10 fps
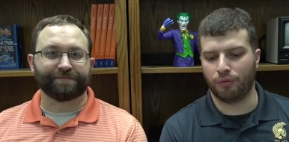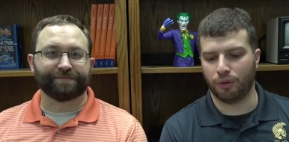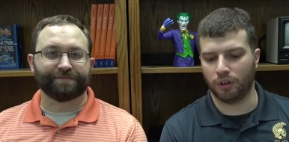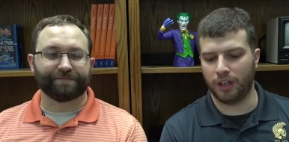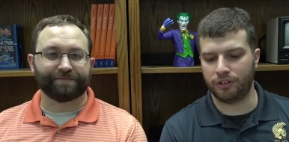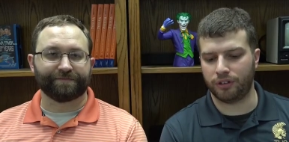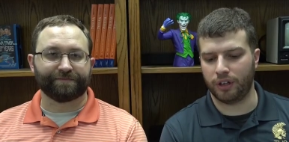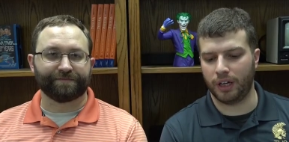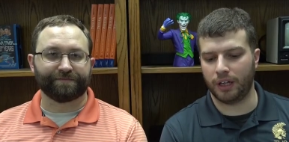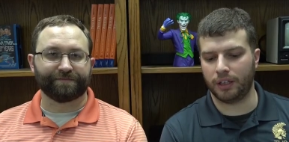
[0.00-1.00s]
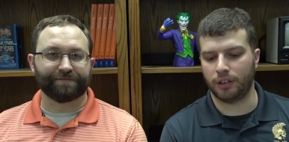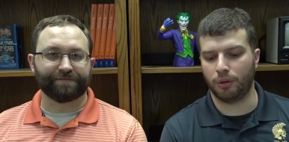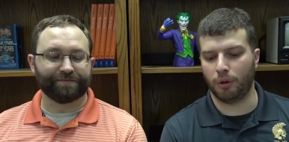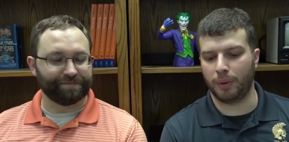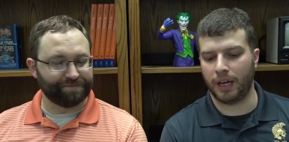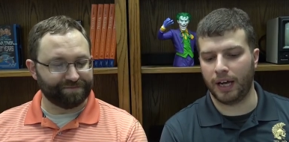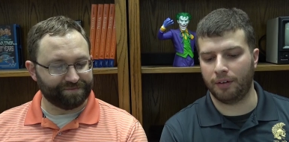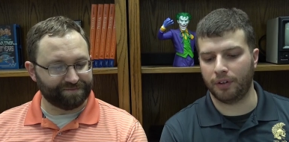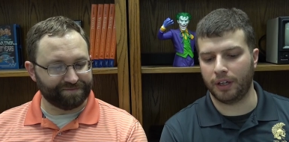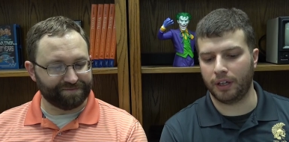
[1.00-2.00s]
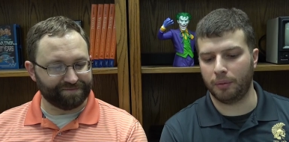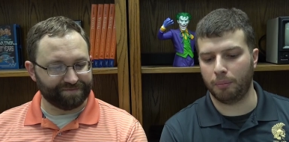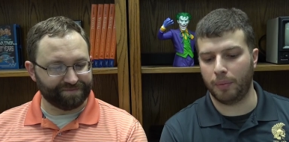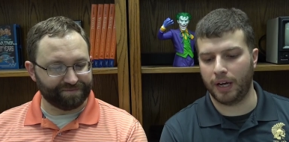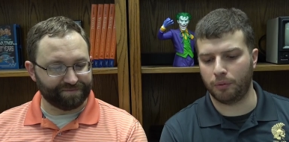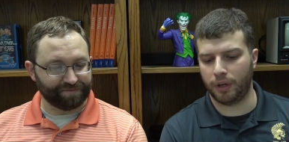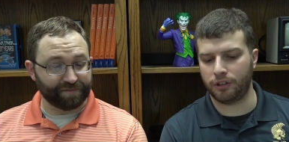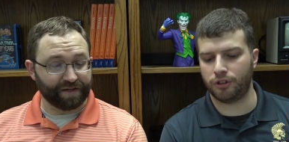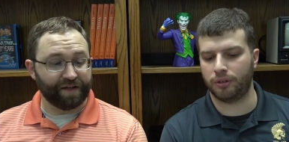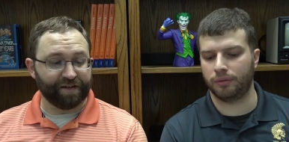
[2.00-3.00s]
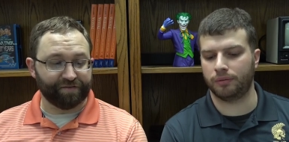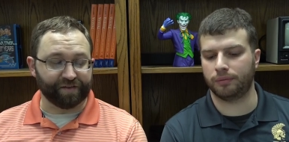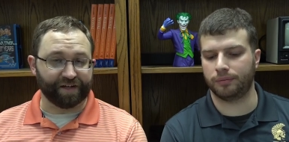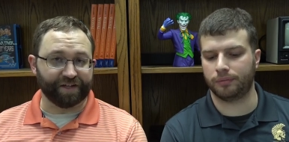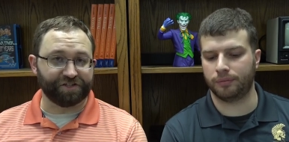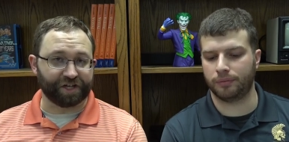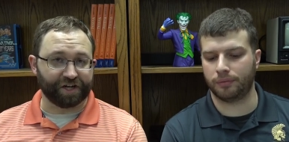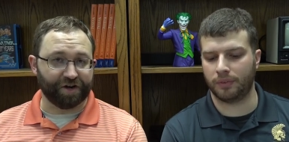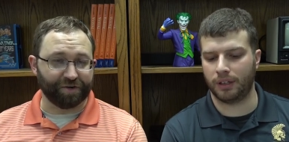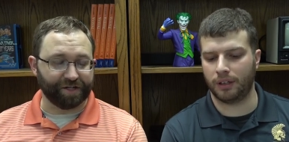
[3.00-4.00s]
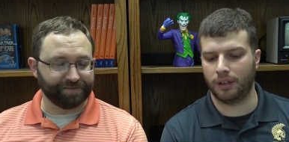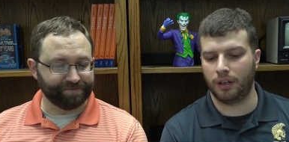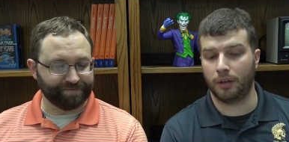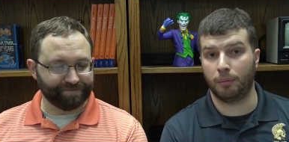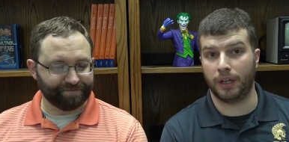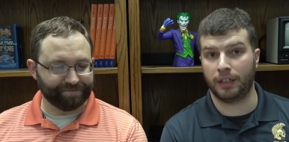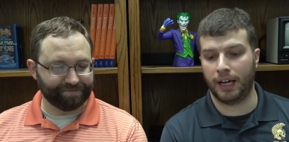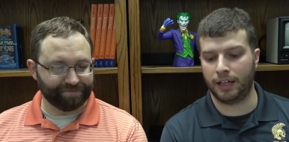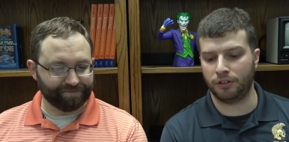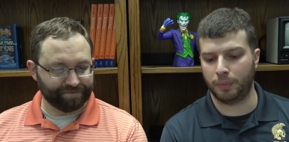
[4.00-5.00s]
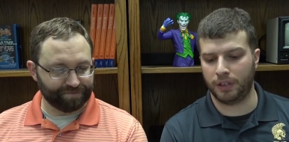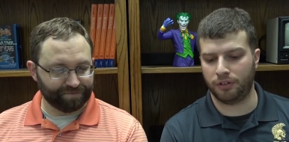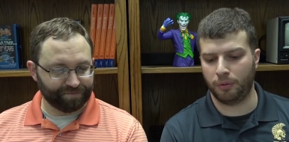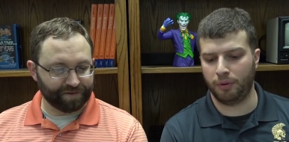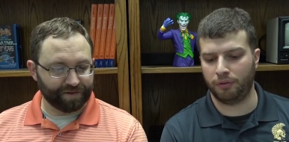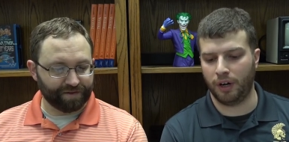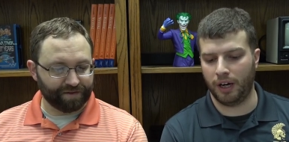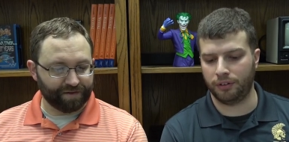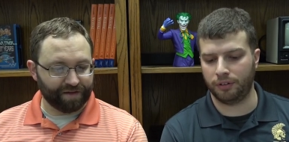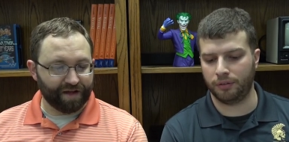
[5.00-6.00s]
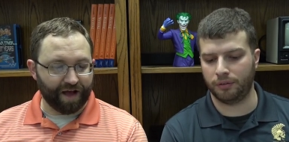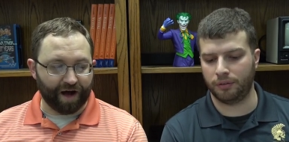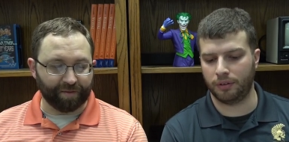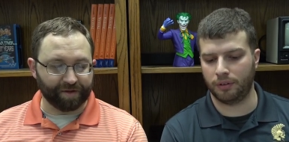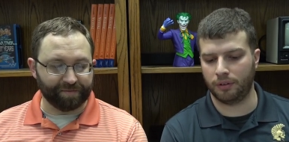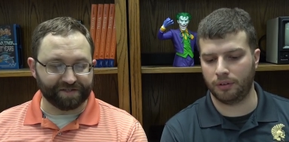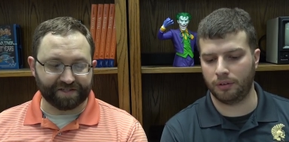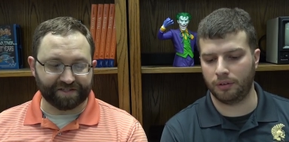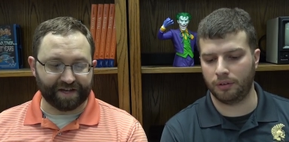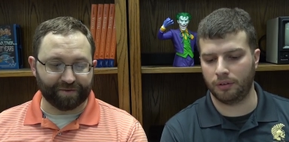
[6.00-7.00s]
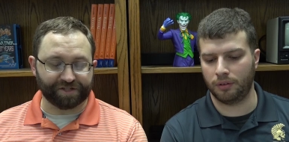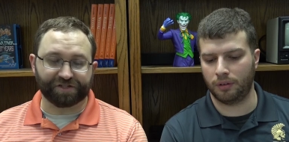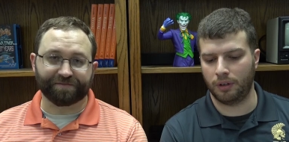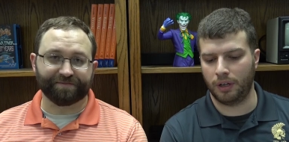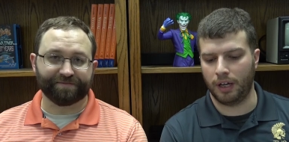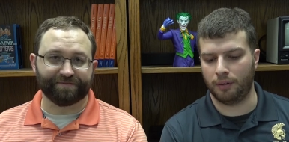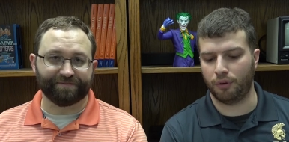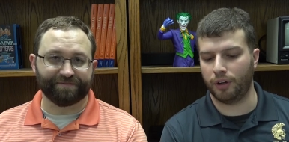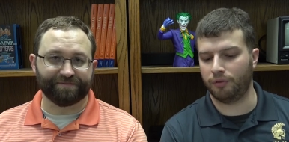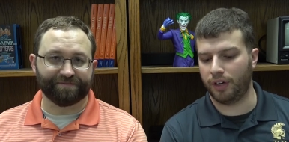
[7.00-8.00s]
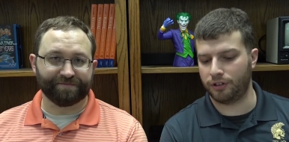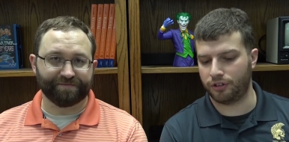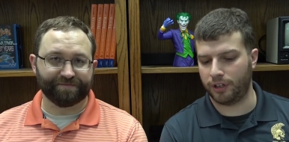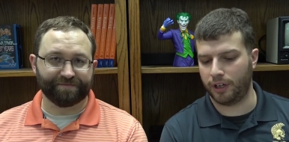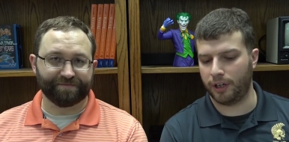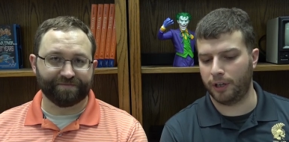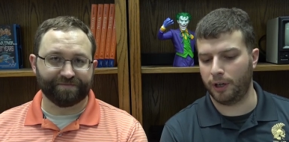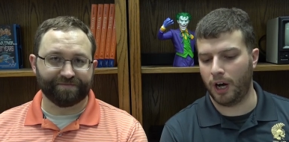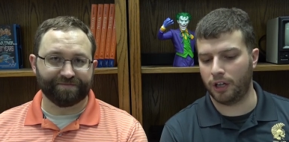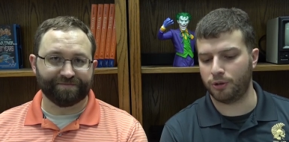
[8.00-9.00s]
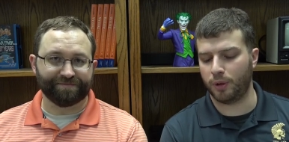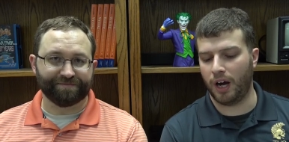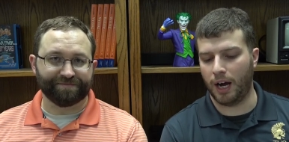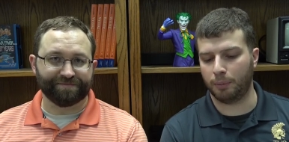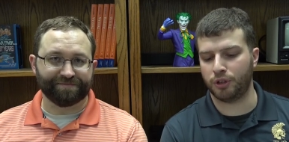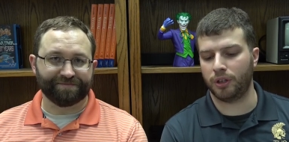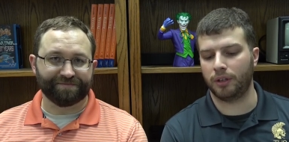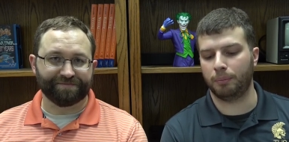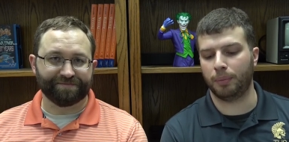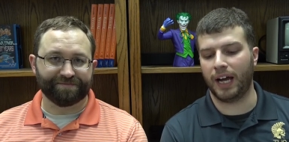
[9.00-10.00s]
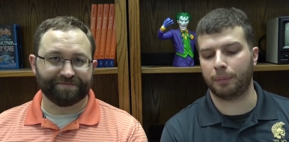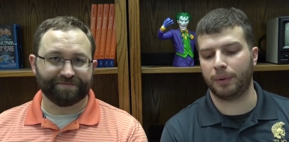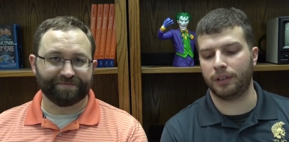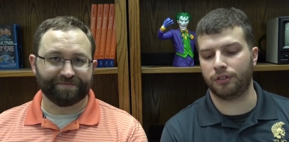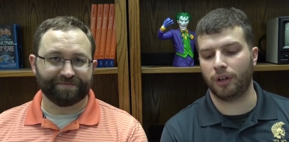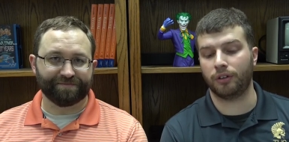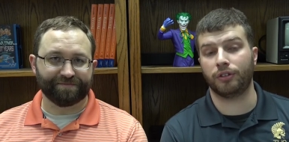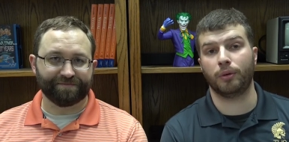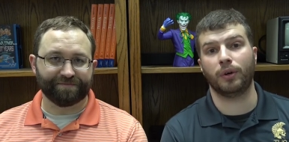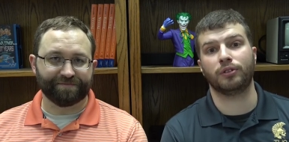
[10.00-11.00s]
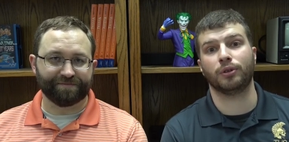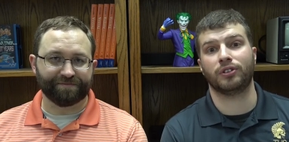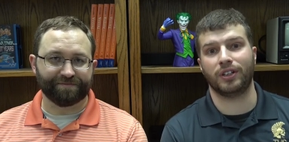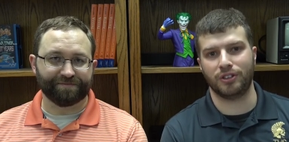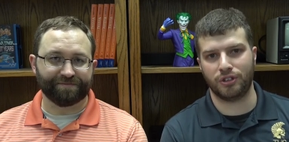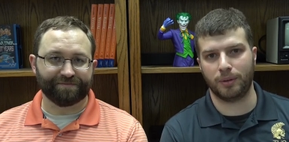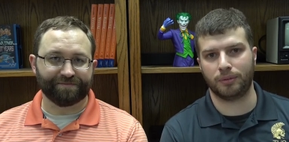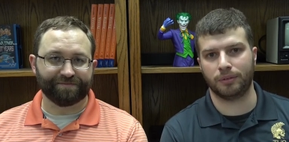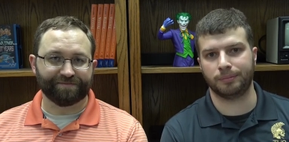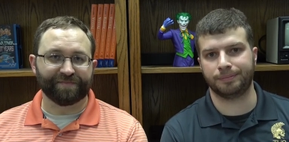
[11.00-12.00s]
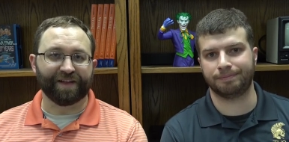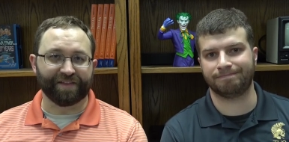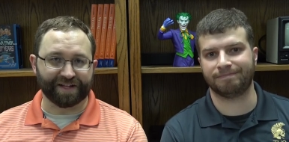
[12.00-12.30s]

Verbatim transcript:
Speaker 1: For lunch today, you will be having manwich, fajita chicken hoagie, Big Daddy's Pizza with fries. Omelette biscuit sandwich. And for your vegetarian op- option, black bean salsa with tortilla chips. And